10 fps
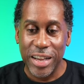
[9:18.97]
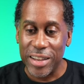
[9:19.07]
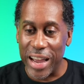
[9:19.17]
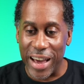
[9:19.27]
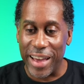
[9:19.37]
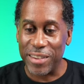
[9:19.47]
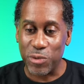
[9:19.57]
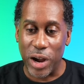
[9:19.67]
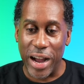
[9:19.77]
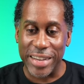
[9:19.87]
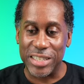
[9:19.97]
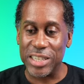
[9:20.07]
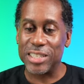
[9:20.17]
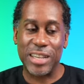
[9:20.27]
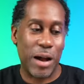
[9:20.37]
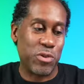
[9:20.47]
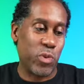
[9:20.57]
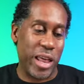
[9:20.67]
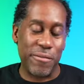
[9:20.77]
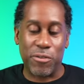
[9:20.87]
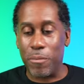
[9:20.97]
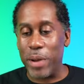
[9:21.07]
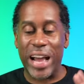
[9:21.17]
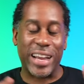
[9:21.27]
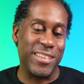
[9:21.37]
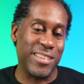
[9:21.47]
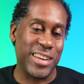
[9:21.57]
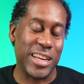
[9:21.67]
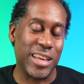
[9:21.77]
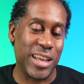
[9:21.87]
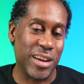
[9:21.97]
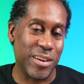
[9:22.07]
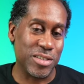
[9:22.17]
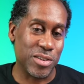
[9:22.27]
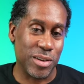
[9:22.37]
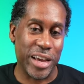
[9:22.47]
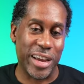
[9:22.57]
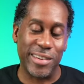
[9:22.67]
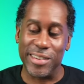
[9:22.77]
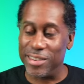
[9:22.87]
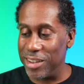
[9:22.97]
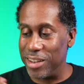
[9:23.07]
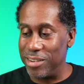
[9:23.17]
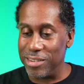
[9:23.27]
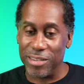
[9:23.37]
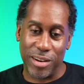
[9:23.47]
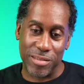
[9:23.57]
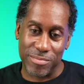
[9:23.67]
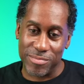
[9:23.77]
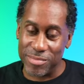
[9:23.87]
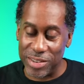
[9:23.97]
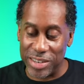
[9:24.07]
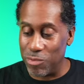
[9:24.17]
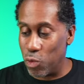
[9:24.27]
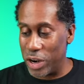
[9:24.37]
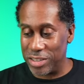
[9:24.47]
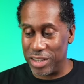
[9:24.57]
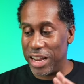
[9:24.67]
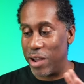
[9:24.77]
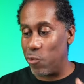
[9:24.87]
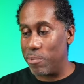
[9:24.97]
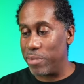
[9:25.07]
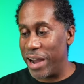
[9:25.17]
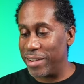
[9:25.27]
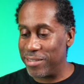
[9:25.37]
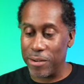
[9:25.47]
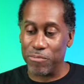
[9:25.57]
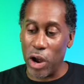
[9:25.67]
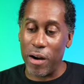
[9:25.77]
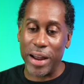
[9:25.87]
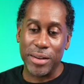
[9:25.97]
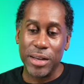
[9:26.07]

Yeah, that's why. Just I was waiting for a package. It didn't get here until late and then, you know, rest of the day went by. So, all right.